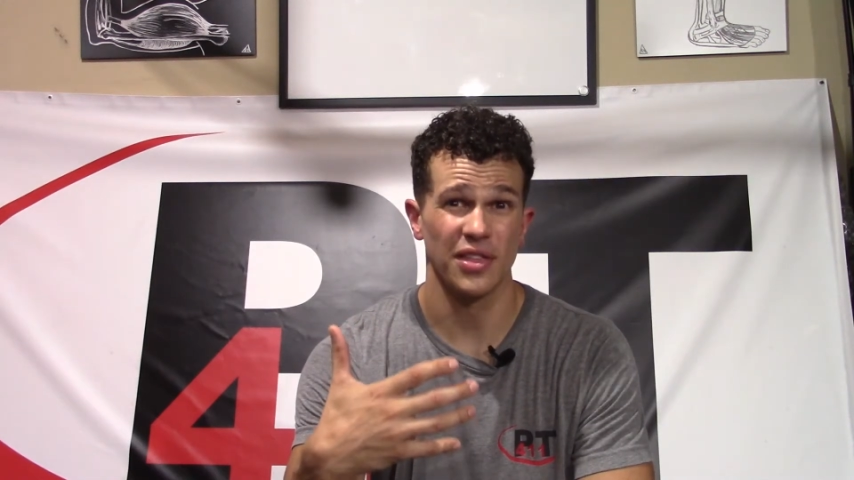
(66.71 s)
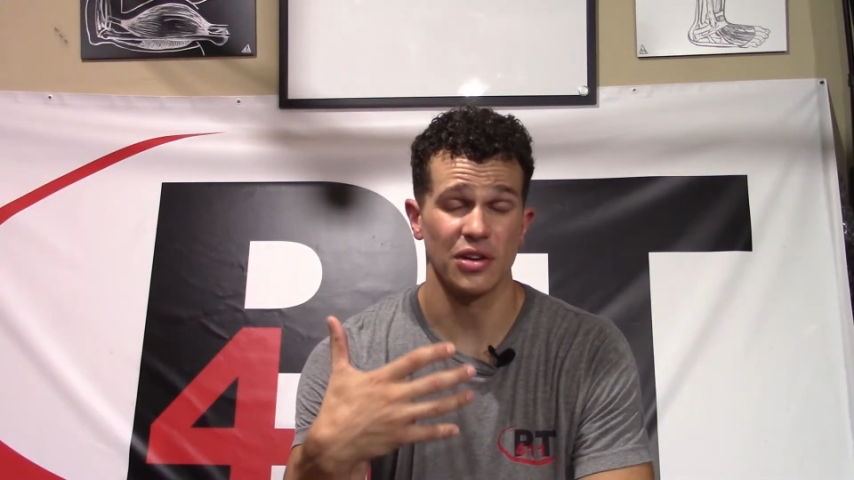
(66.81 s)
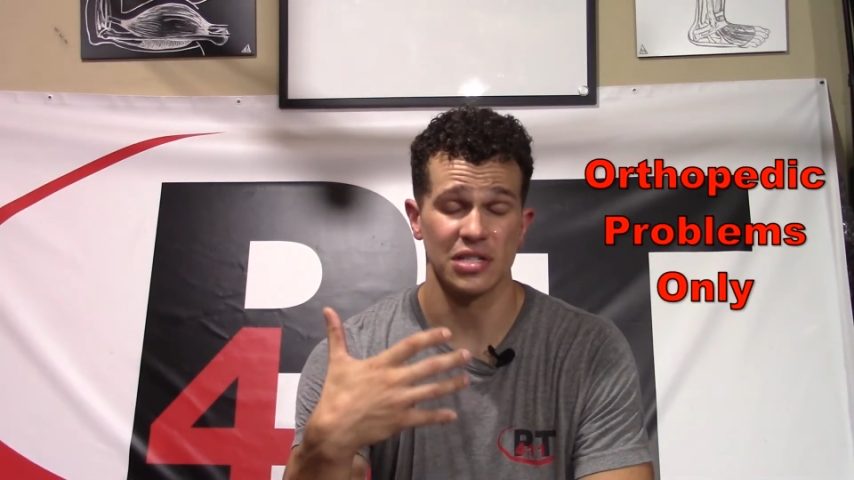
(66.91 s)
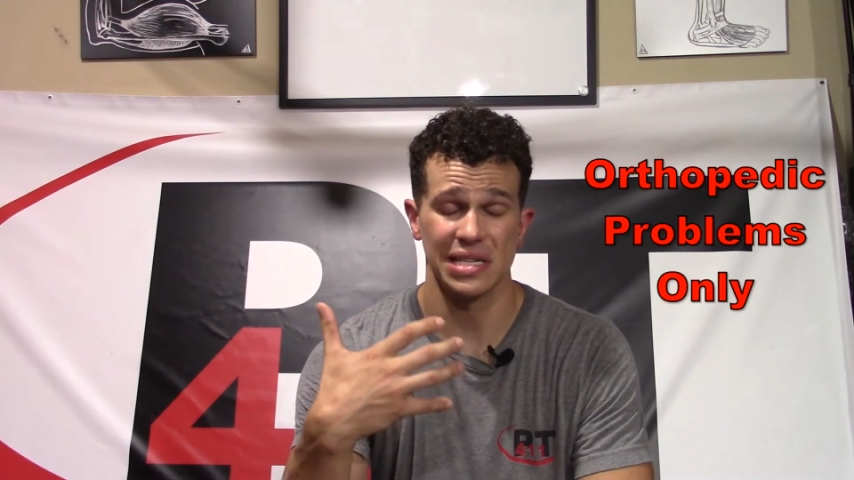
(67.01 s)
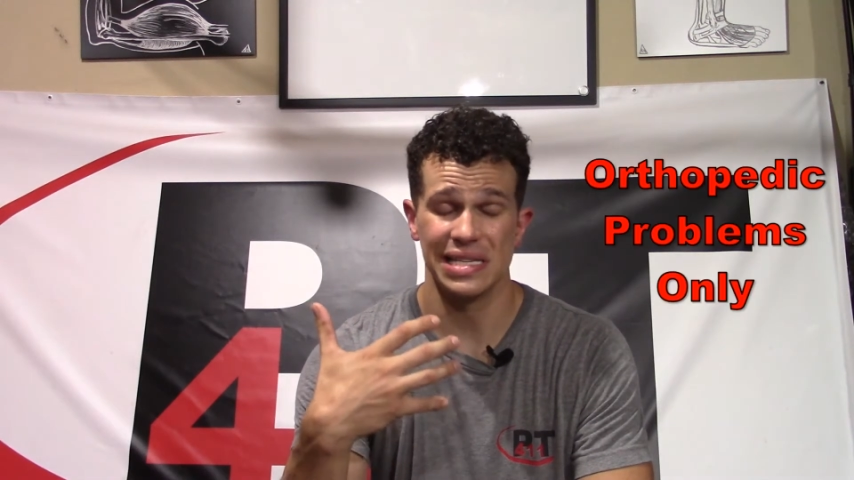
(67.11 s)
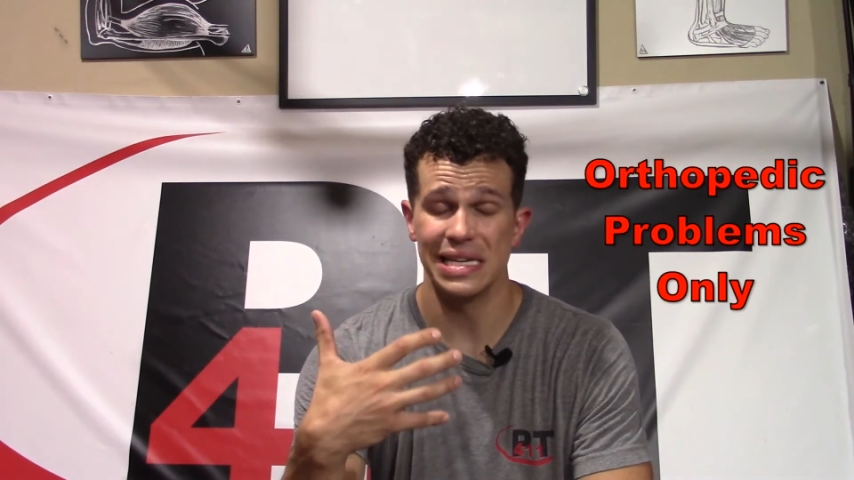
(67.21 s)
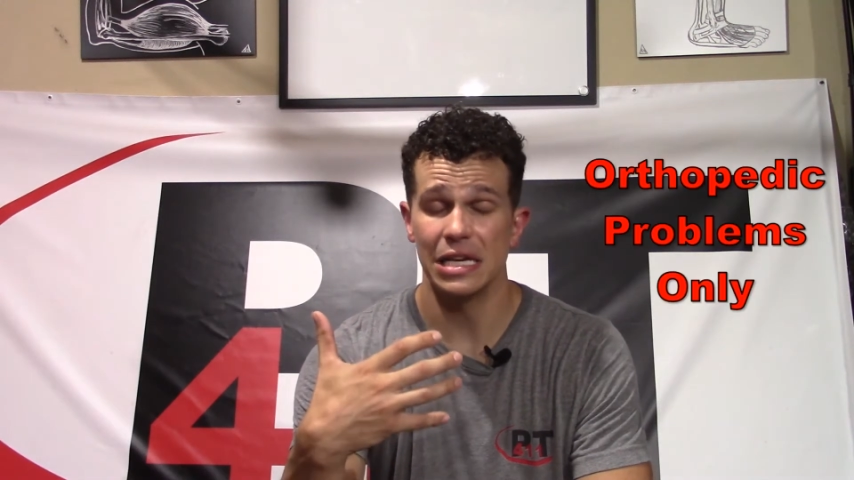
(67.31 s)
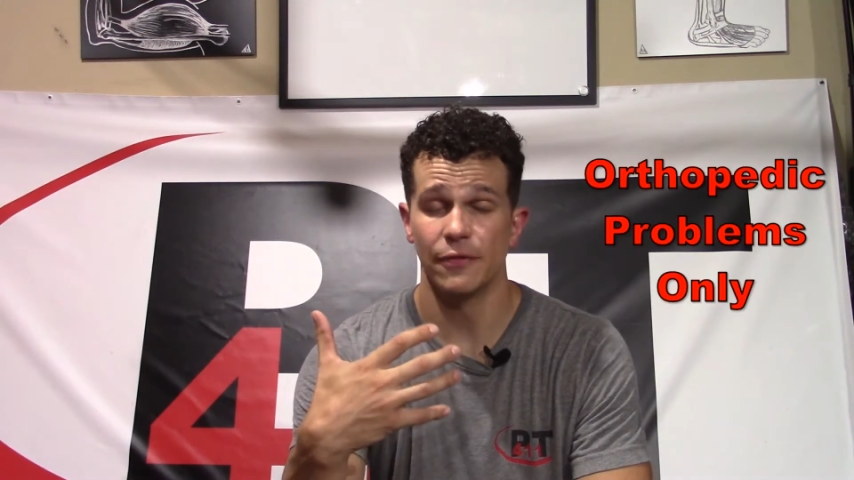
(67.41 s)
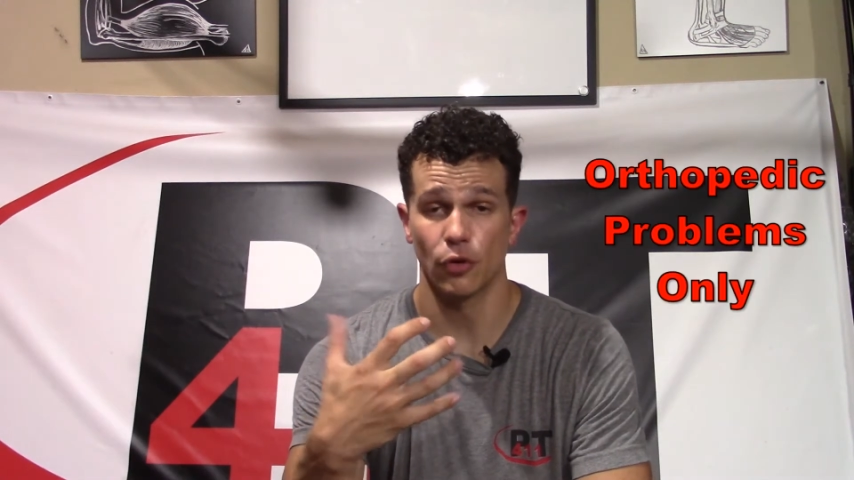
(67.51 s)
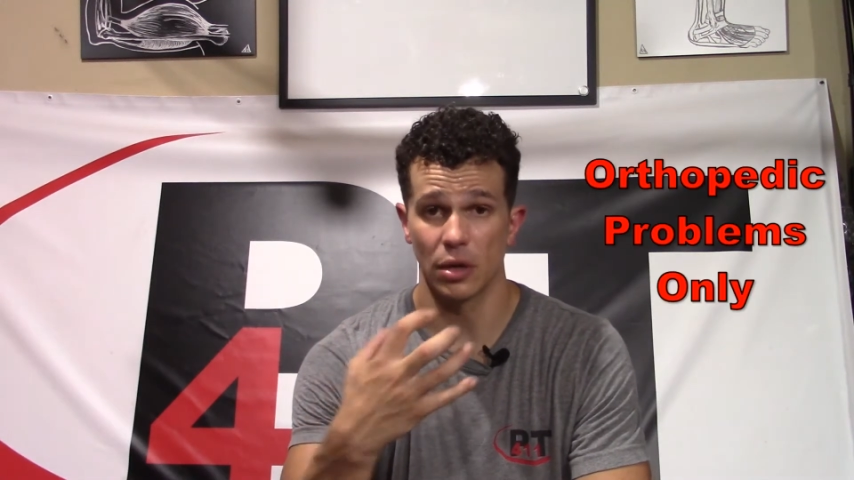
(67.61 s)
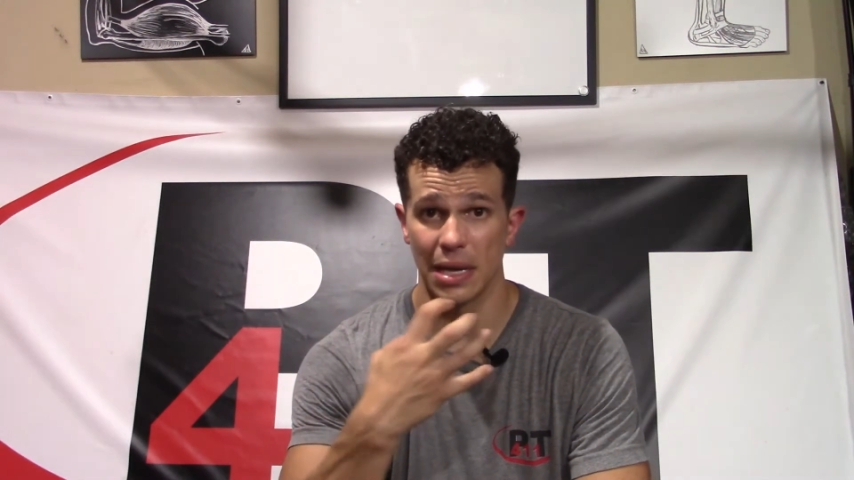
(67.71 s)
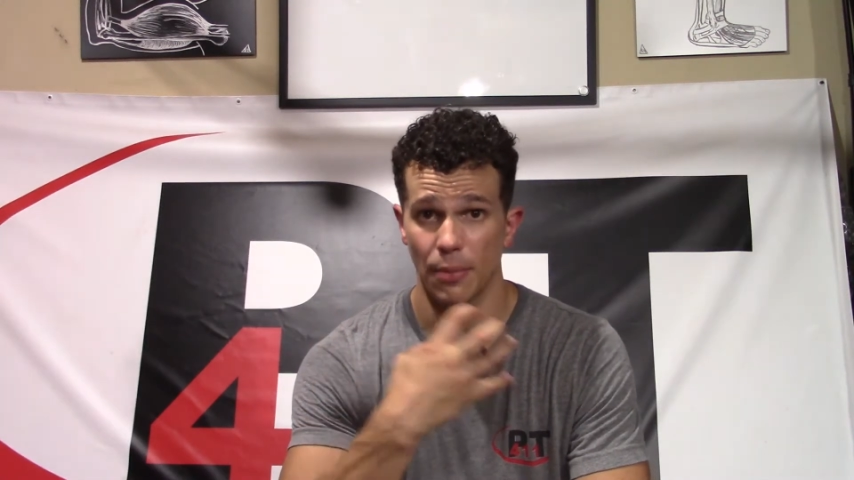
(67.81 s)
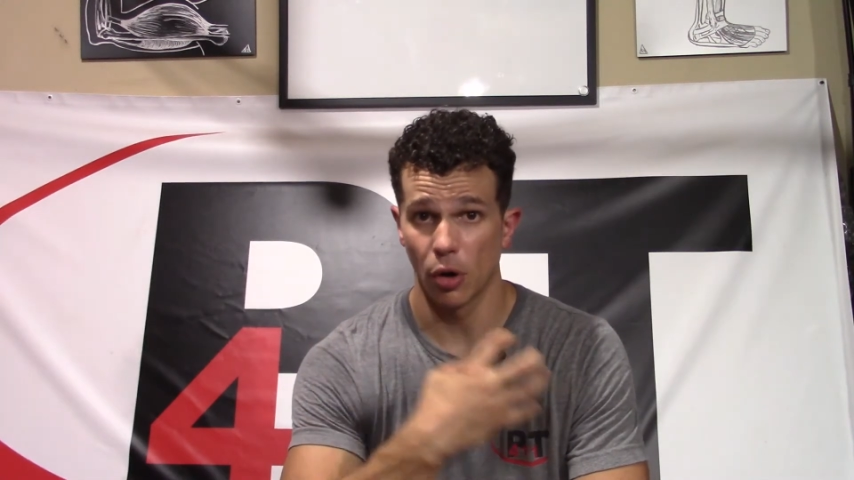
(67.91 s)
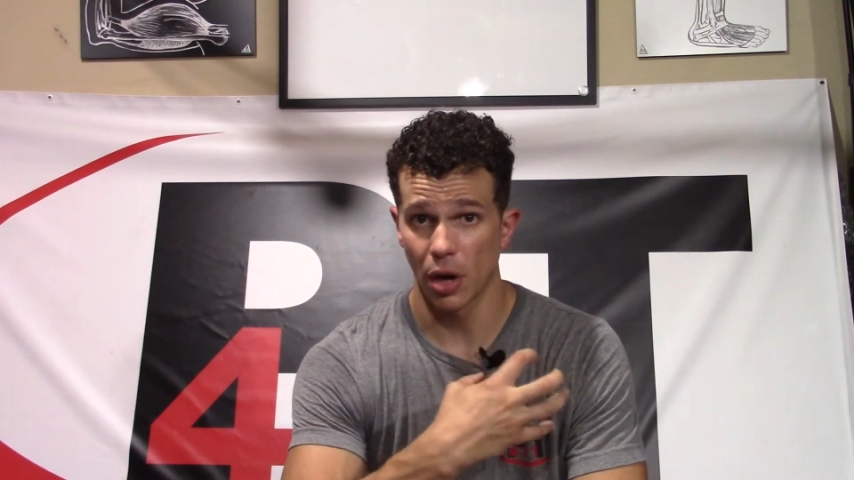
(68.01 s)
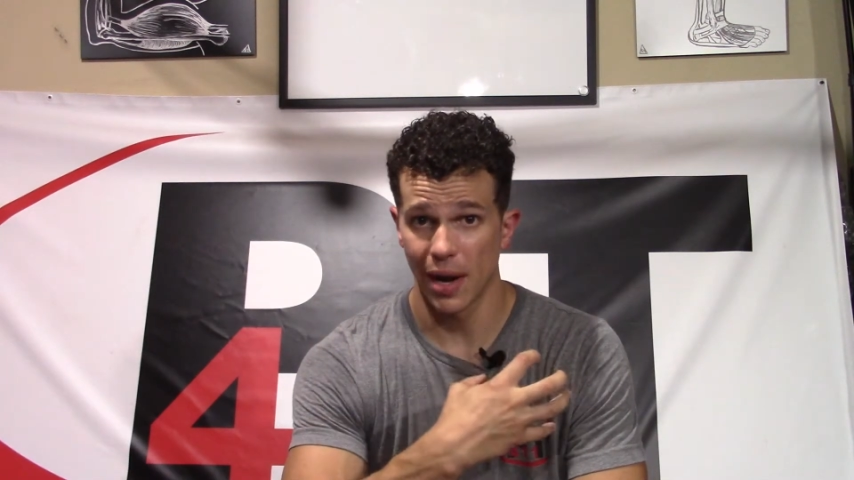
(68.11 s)
there is a need for an
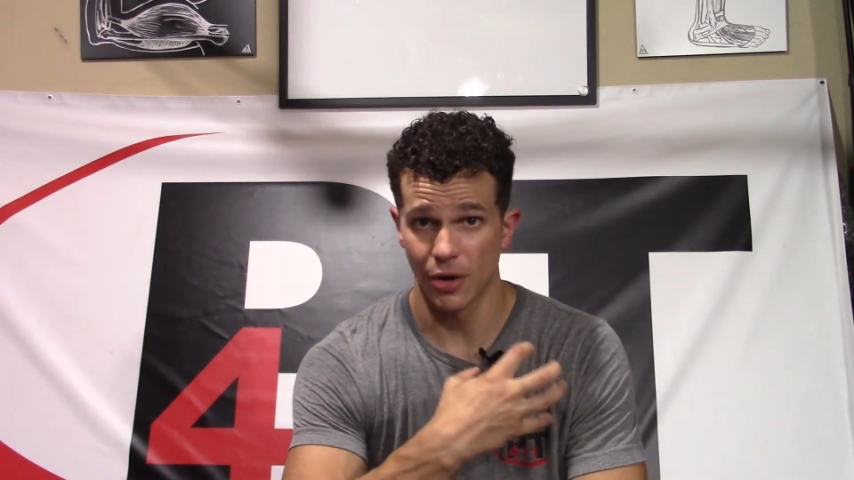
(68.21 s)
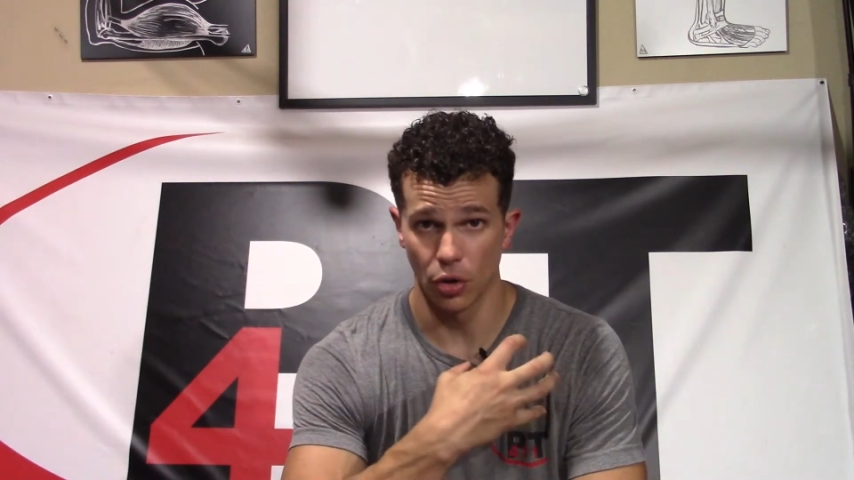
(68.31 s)
MRI